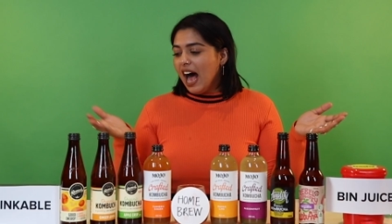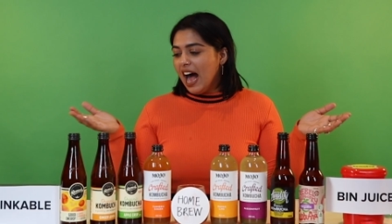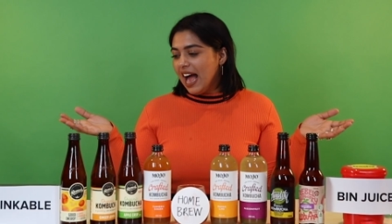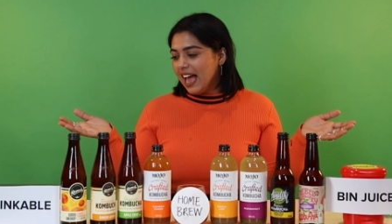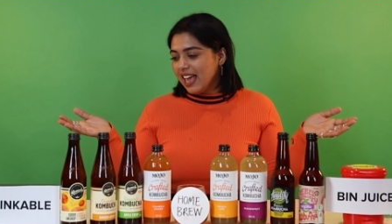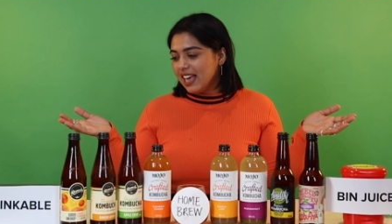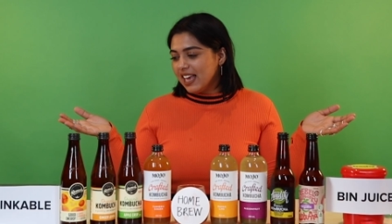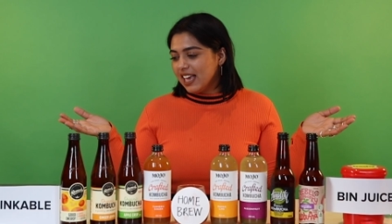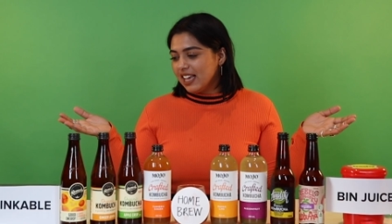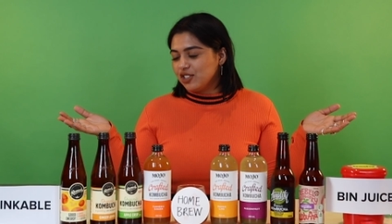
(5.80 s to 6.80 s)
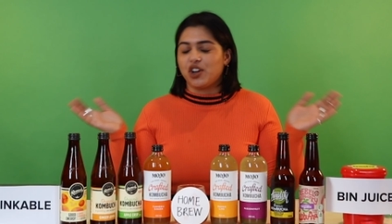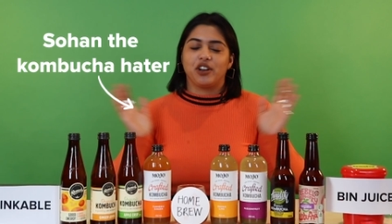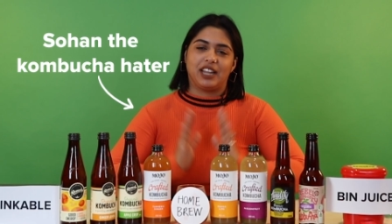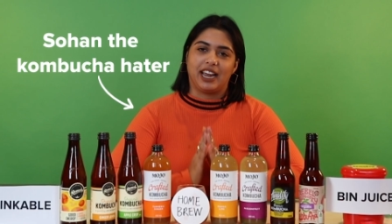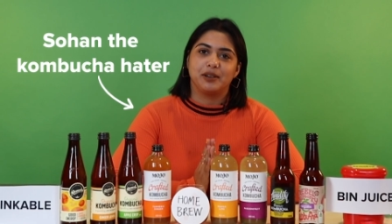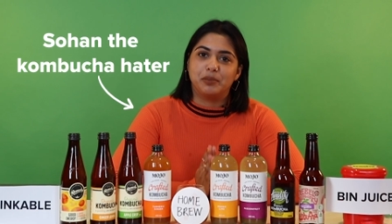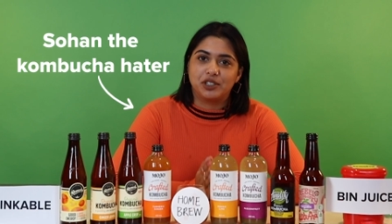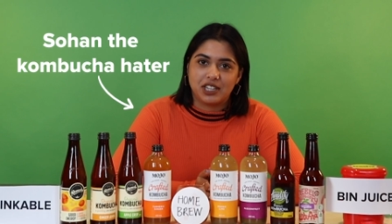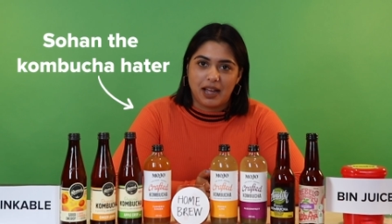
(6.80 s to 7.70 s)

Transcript: I don't like kombucha